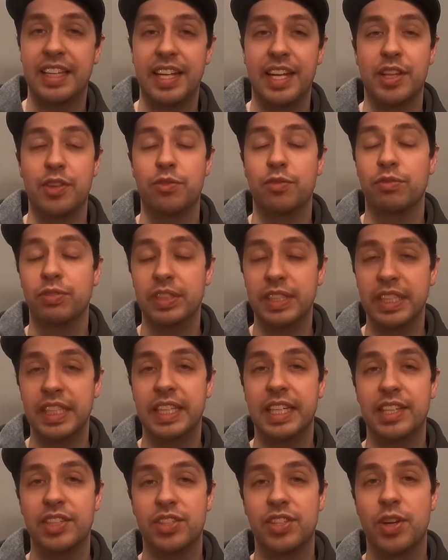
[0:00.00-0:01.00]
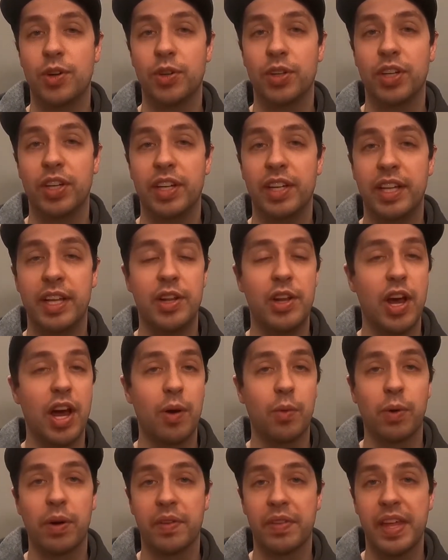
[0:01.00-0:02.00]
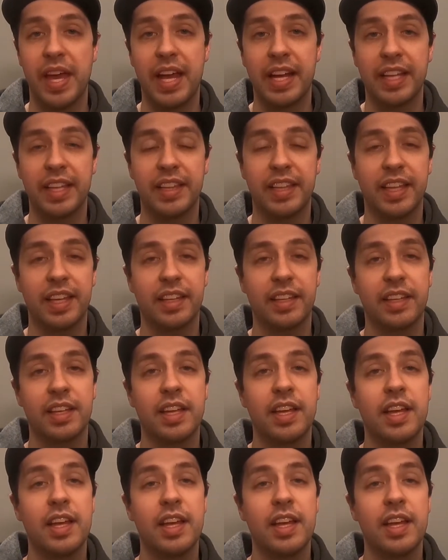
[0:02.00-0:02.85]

then it really is no good and not worth anything.